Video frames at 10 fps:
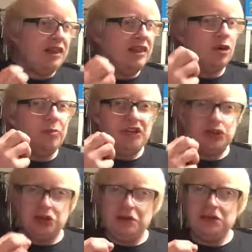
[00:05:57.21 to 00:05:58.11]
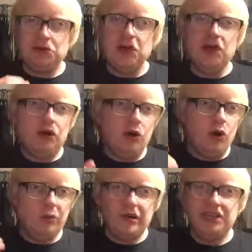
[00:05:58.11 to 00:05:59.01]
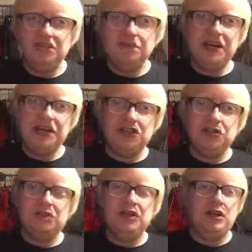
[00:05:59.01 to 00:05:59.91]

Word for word: A little bit chewy as well, upper end of medium.